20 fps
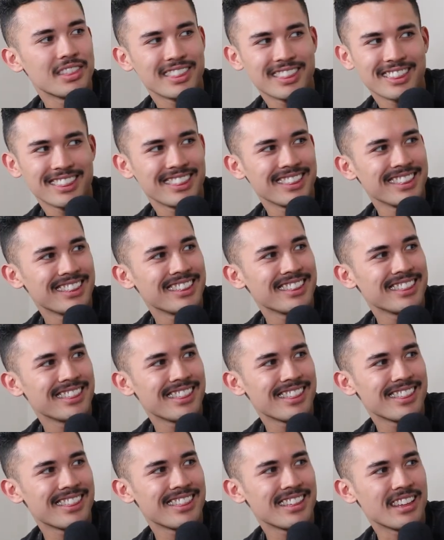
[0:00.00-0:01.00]
Who's gonna win
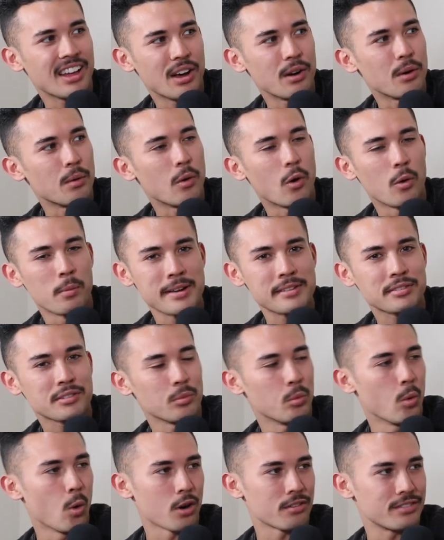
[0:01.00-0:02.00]
from here? Oh, almost
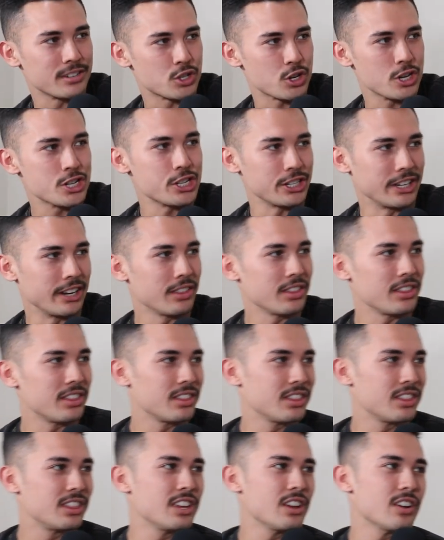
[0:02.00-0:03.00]
a war of attrition.
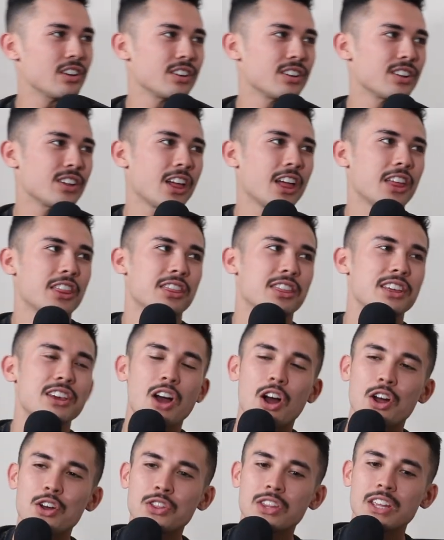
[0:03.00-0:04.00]
Yeah, the, absolutely.
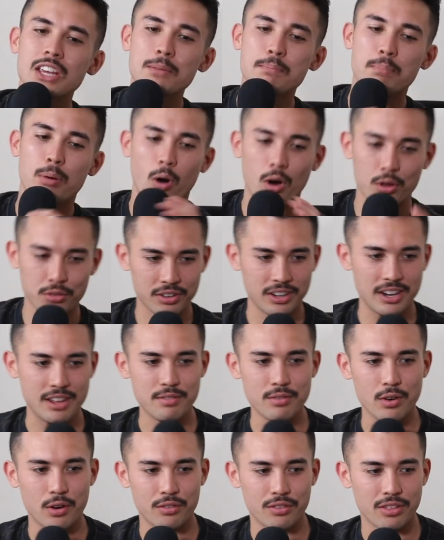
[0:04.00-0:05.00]
The only
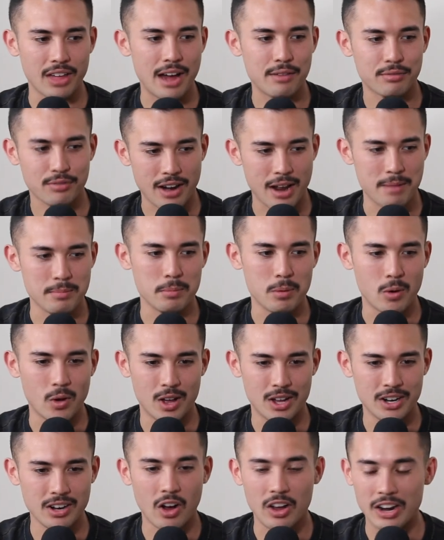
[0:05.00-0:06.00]
positive of that frame of
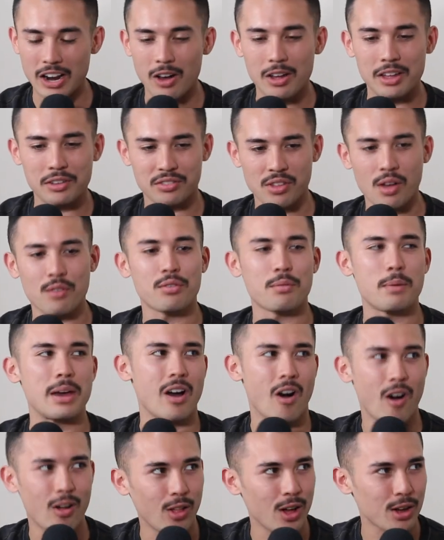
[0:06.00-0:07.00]
mind, I know it's not for me.
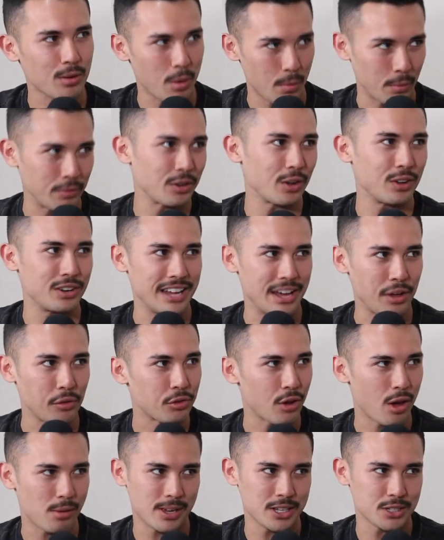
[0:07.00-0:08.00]
I like what we've got now
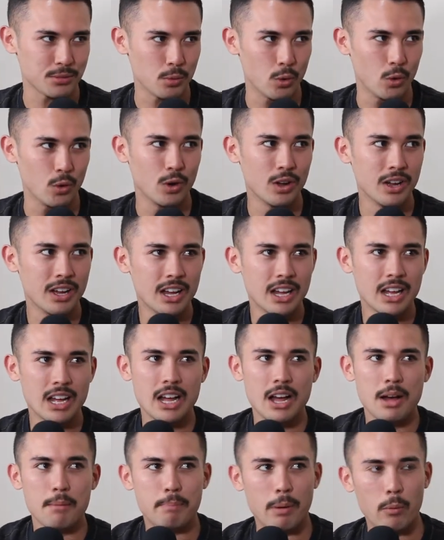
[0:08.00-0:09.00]
so much more. Yeah.
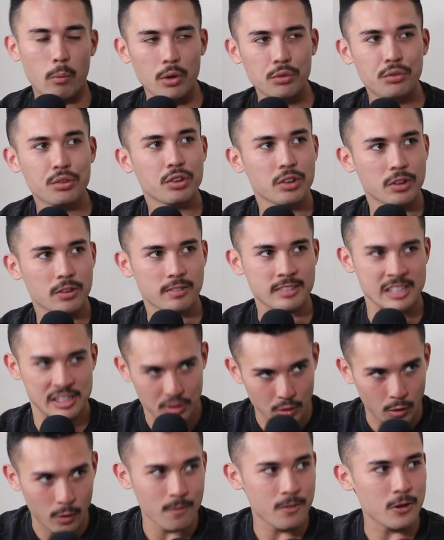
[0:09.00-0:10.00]
But what's
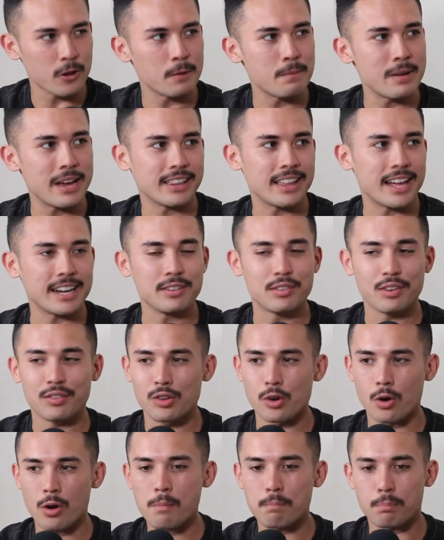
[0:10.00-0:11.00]
sort of good about that is
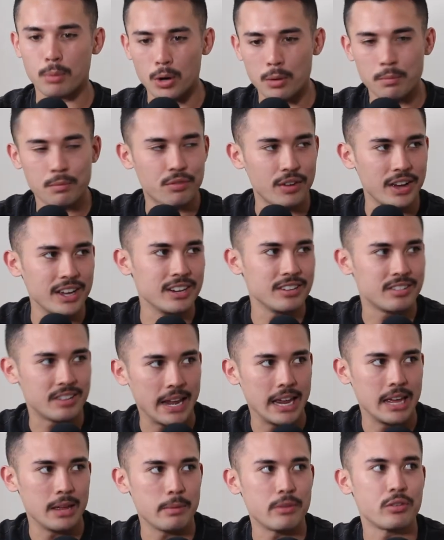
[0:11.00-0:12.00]
if you're a bottom feeder
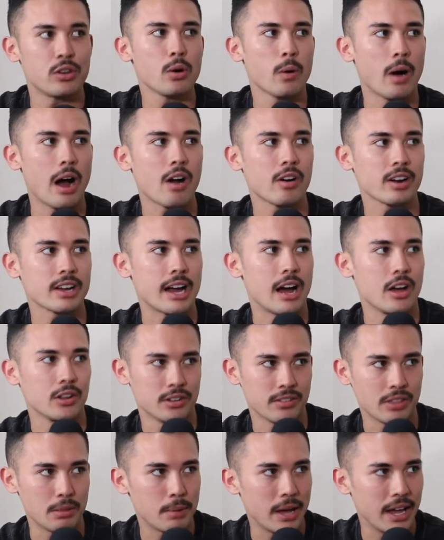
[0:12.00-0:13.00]
team, if you are a
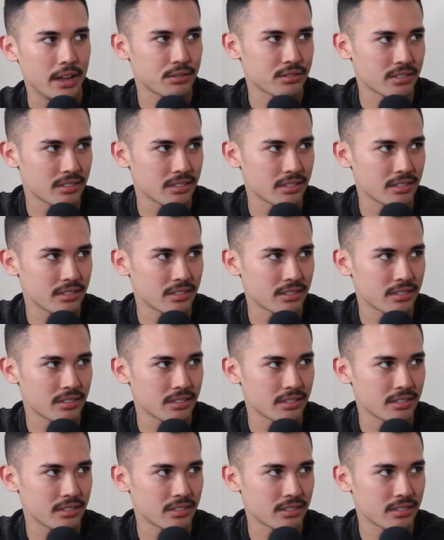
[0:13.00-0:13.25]
Carlton of the past